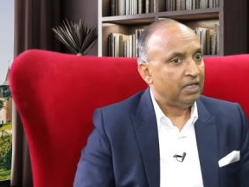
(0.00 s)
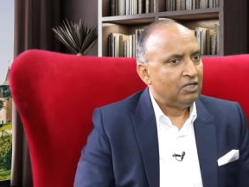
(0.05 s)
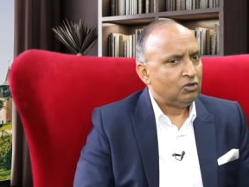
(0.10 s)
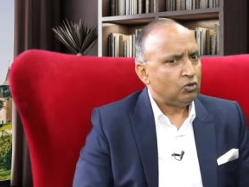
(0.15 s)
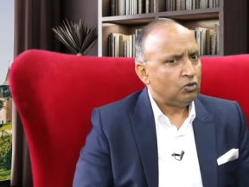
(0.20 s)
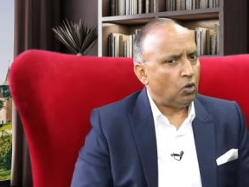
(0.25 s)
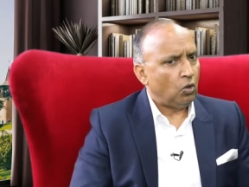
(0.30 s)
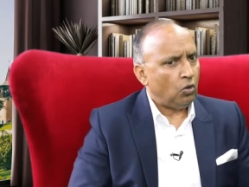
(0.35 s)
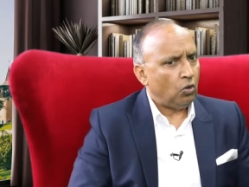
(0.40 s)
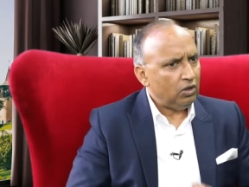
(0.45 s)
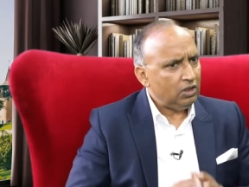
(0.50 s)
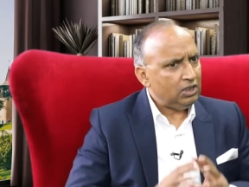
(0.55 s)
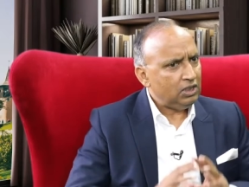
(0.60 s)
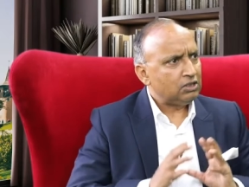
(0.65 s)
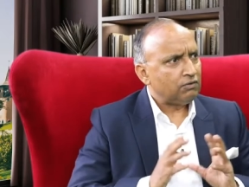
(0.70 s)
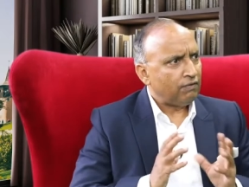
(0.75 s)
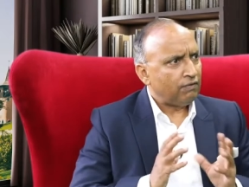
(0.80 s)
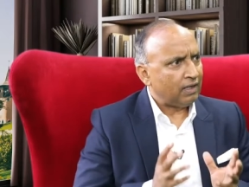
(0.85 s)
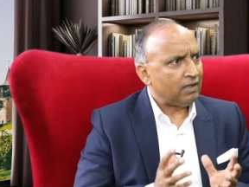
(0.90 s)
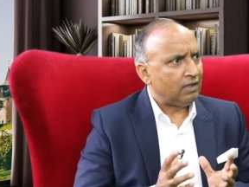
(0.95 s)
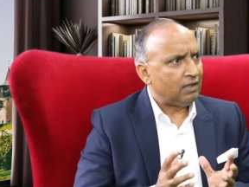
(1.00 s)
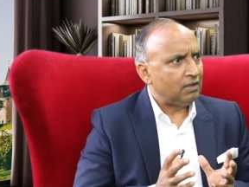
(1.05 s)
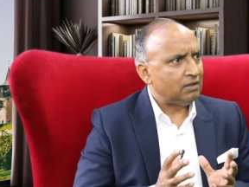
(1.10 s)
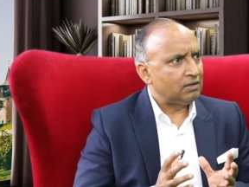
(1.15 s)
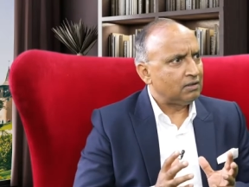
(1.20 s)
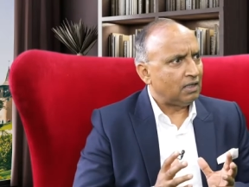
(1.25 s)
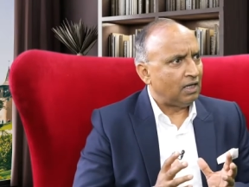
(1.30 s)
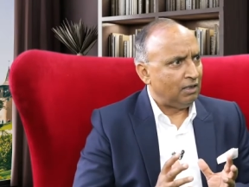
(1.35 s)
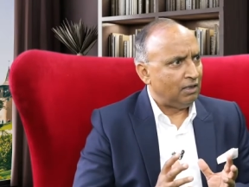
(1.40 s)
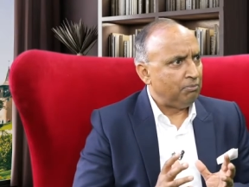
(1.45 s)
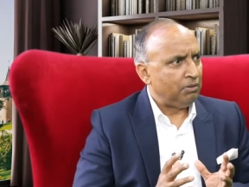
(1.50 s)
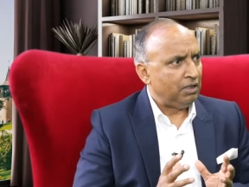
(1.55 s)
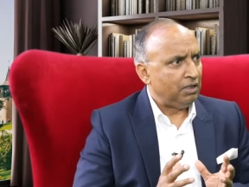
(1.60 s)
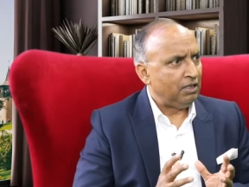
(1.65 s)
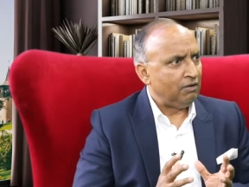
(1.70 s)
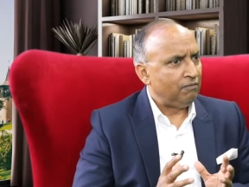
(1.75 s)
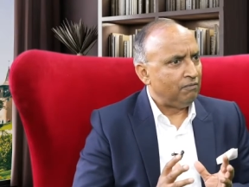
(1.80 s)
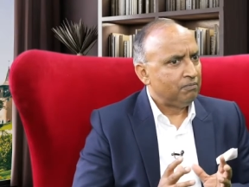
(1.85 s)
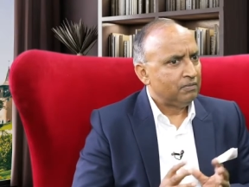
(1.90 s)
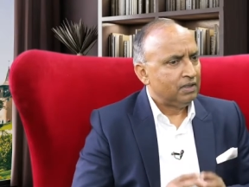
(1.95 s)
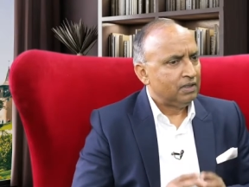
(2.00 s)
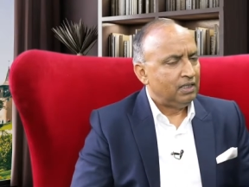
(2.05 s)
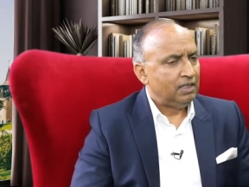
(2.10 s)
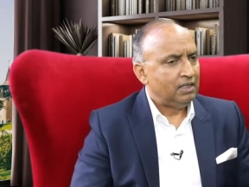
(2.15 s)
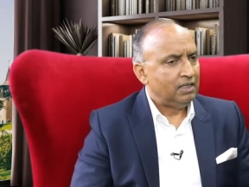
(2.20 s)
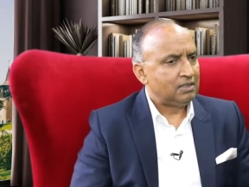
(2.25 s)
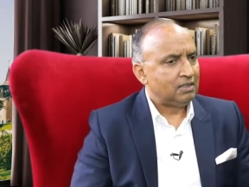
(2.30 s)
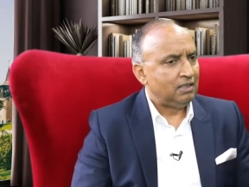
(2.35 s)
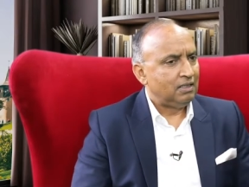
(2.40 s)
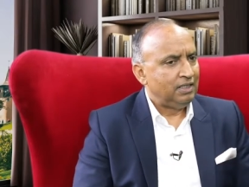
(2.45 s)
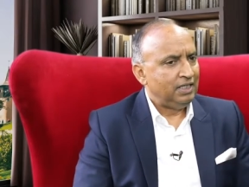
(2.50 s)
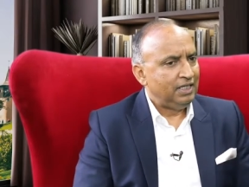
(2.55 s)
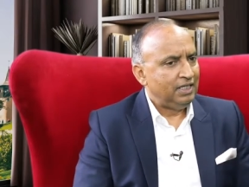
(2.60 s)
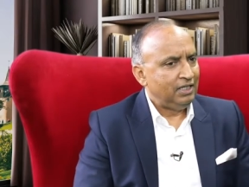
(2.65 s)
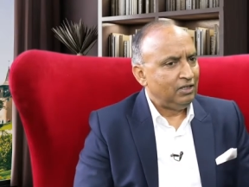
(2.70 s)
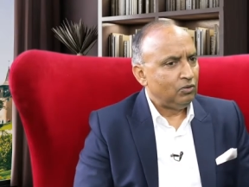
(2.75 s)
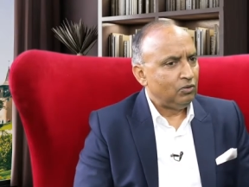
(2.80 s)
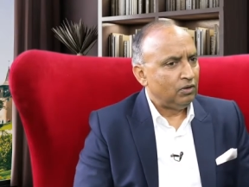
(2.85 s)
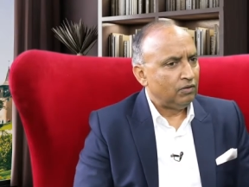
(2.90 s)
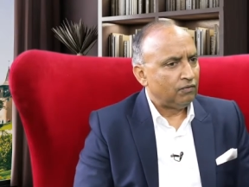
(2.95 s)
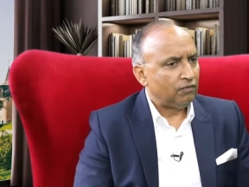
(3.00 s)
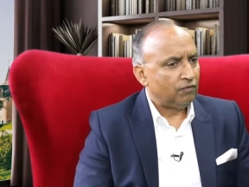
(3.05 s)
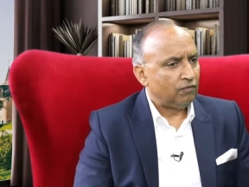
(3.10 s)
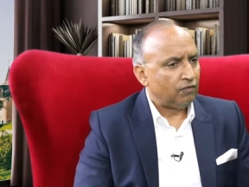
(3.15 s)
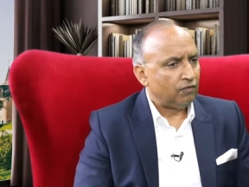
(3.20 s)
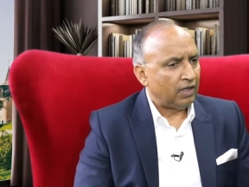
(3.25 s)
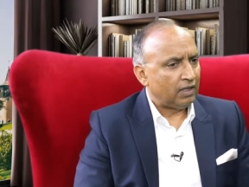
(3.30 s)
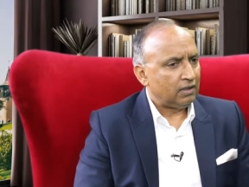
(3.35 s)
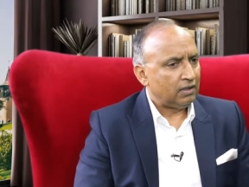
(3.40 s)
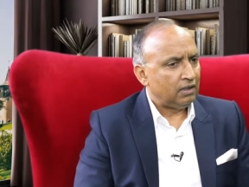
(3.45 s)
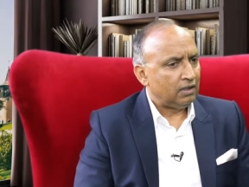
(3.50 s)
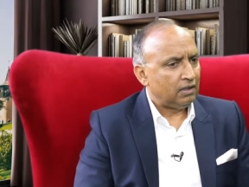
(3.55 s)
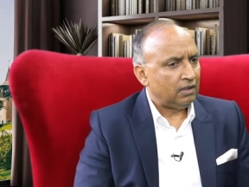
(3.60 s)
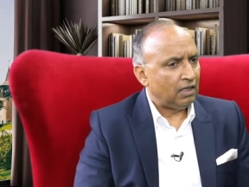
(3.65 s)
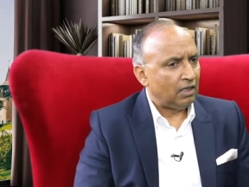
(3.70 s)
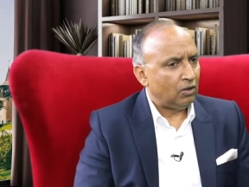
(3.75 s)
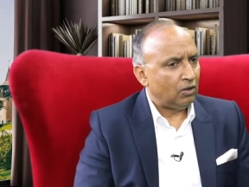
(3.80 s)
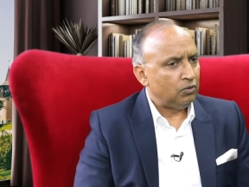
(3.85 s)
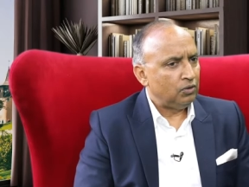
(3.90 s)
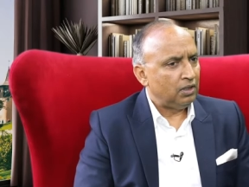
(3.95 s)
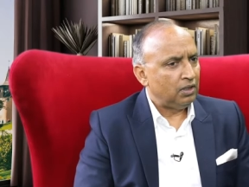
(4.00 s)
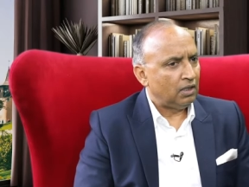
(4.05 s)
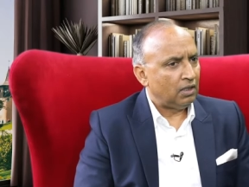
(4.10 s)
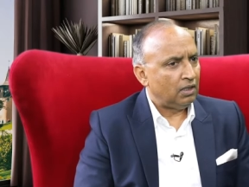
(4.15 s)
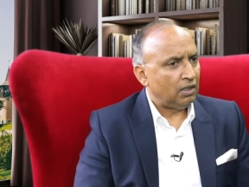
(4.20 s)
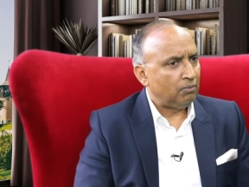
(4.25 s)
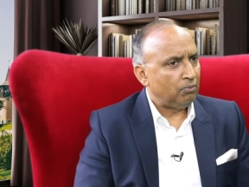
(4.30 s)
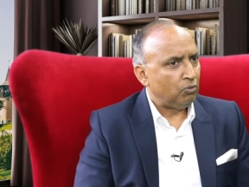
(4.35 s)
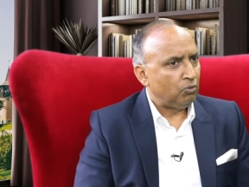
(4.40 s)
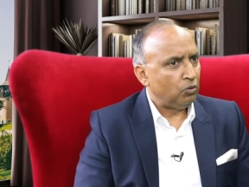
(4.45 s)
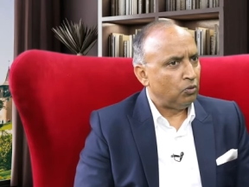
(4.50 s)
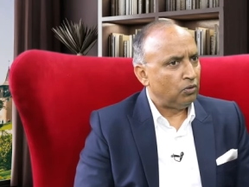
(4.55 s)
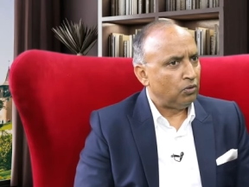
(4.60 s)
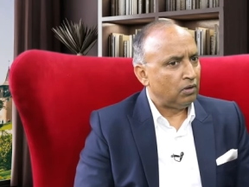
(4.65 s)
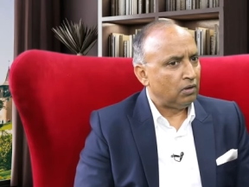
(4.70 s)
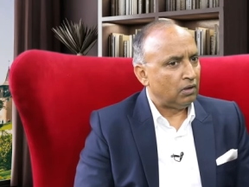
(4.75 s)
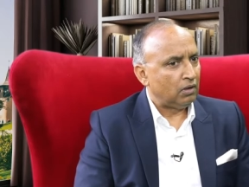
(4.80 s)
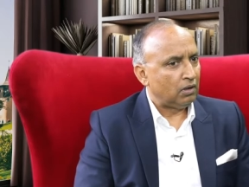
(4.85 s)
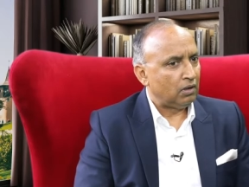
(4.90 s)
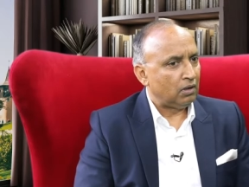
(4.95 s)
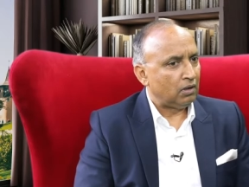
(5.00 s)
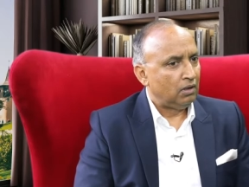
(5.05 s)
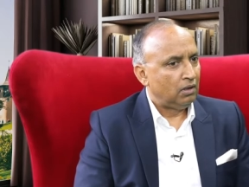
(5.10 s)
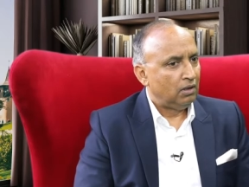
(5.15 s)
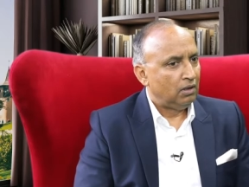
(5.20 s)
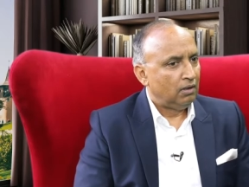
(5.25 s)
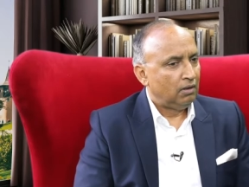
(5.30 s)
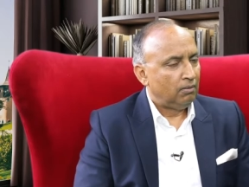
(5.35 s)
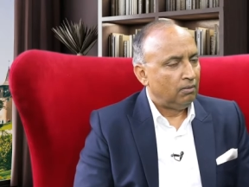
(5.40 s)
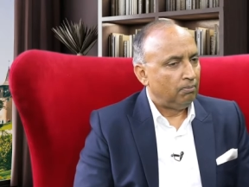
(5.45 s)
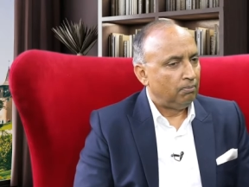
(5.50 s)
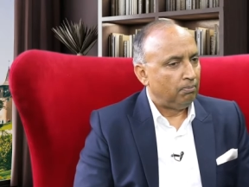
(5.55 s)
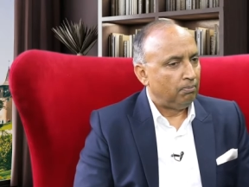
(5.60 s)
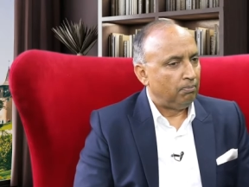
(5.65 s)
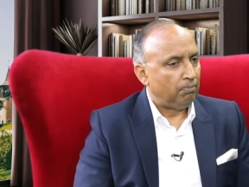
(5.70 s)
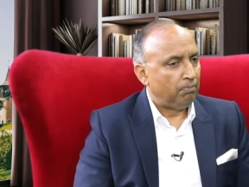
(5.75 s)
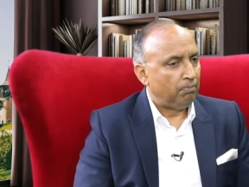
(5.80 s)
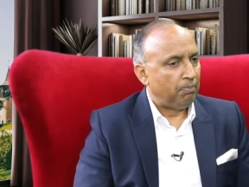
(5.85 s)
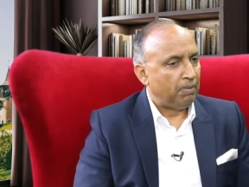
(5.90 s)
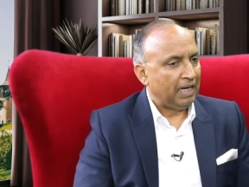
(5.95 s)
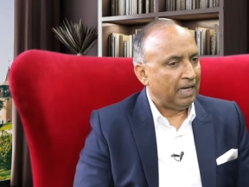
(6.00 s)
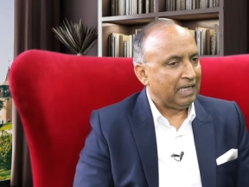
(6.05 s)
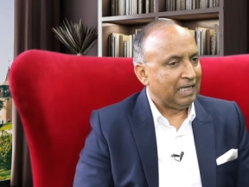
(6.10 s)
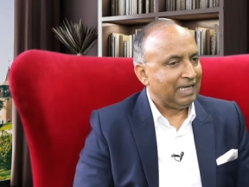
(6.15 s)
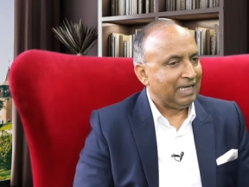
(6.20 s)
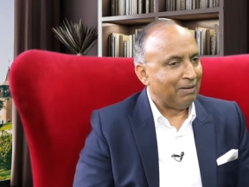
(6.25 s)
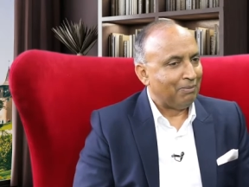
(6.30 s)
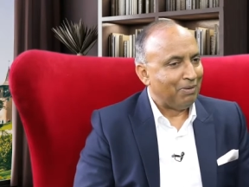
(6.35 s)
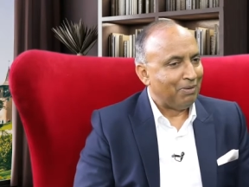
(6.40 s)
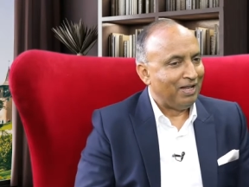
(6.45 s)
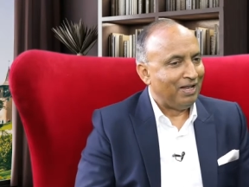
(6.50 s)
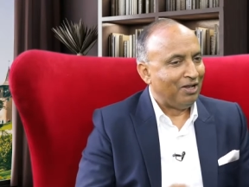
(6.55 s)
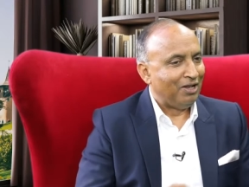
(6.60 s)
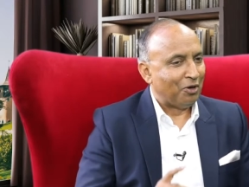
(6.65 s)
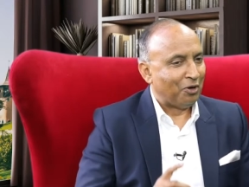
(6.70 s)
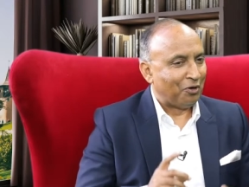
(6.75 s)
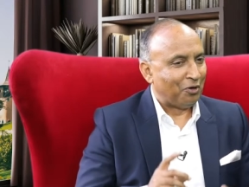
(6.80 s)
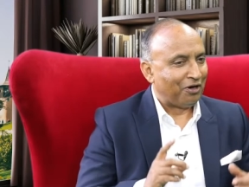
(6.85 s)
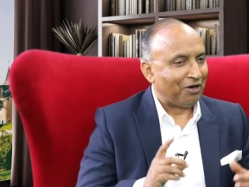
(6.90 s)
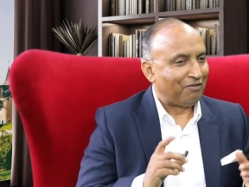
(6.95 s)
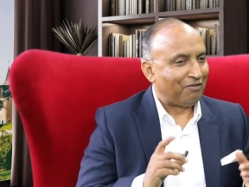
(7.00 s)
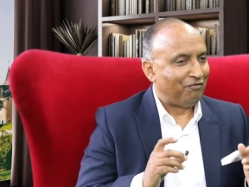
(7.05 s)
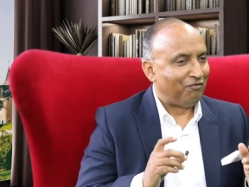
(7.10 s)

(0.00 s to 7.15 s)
So all these factors, I believe, is leading to the fact that now they are more bankable or